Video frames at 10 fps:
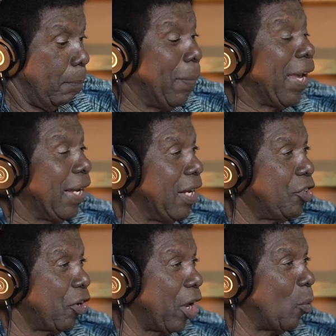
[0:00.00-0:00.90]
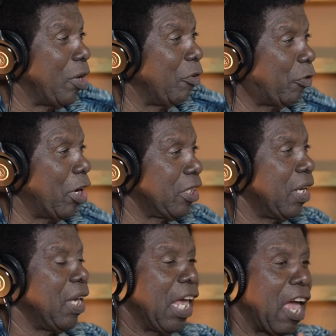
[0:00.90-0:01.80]
Beginning to end. When you finish,
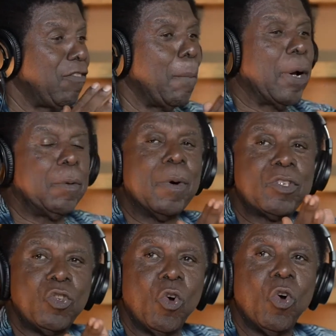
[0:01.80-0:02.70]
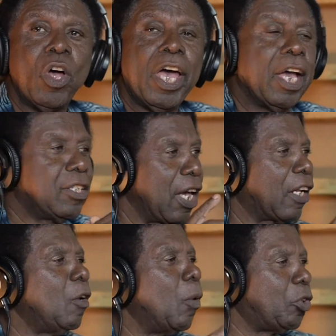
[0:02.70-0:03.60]
everybody must know
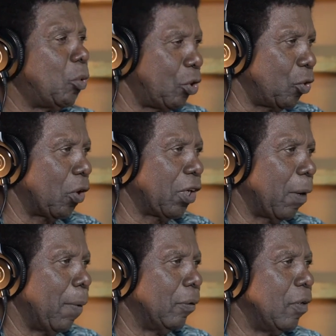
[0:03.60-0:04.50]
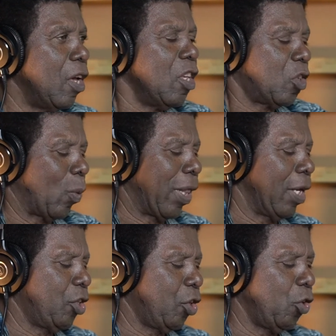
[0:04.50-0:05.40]
exactly what you were talking about. So whether
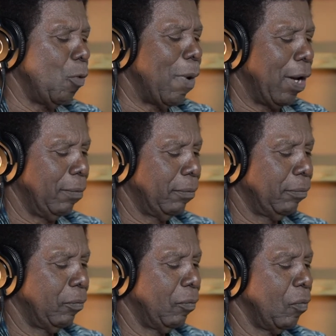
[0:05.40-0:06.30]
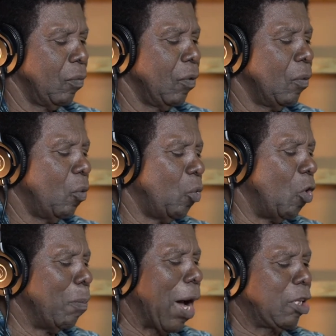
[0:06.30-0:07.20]
it's humor,
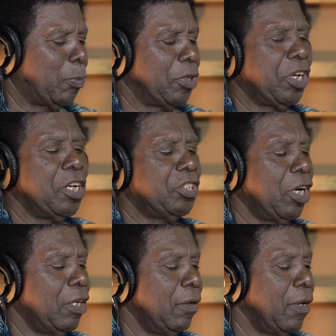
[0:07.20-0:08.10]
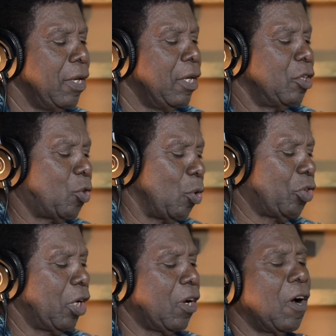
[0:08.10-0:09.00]
road march potential,
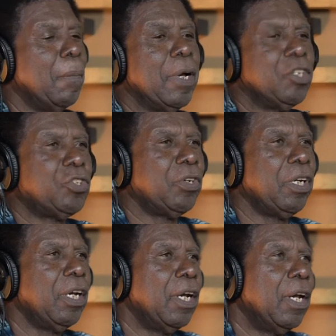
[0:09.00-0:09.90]
social commentary,